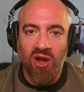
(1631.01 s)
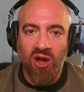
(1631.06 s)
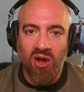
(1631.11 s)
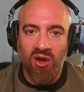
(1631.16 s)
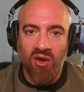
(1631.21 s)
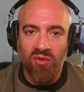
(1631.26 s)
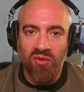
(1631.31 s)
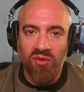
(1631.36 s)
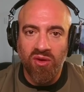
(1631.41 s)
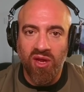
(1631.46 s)

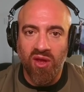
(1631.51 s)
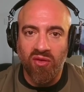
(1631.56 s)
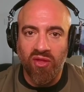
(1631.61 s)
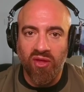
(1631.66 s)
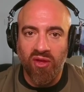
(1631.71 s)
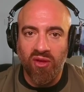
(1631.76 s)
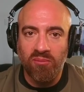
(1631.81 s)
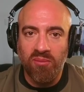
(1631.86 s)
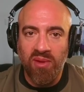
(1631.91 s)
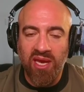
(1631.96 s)

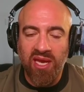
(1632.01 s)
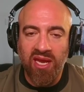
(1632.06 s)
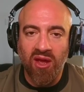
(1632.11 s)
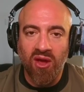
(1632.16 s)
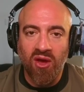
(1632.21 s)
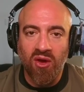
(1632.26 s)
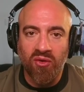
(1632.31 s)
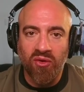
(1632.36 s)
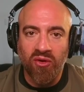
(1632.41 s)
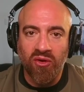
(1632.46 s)
the
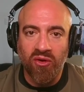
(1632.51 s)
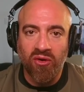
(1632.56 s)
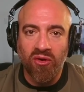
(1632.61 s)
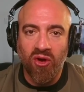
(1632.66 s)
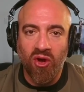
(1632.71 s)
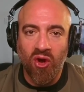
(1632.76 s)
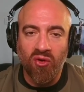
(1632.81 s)
media owner